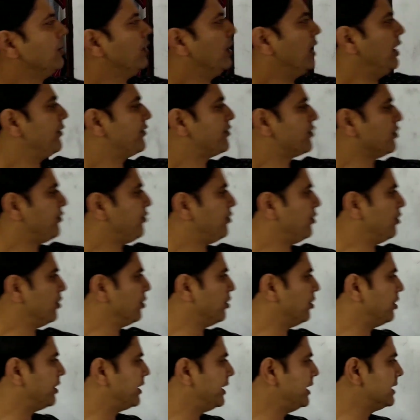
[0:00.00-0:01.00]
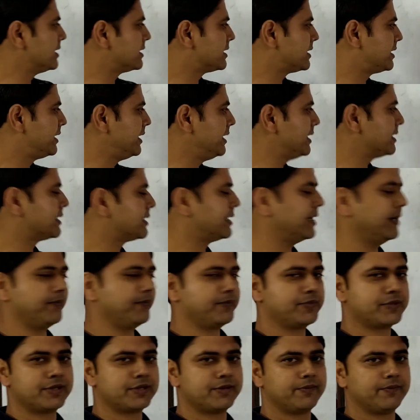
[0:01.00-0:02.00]
you have to follow these 3
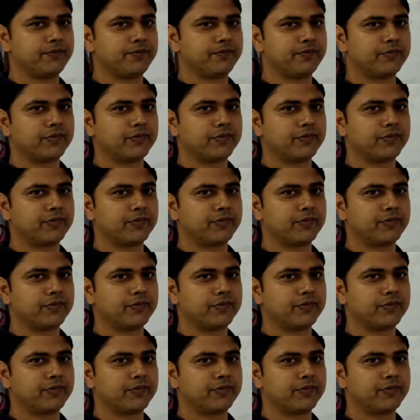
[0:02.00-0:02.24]
steps.